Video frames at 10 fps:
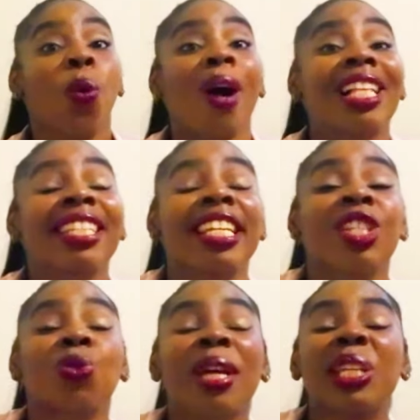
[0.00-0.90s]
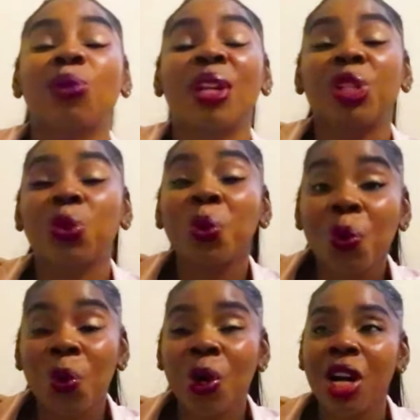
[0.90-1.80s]
was in
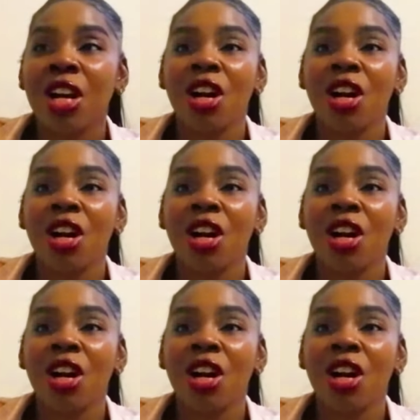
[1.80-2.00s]
2022,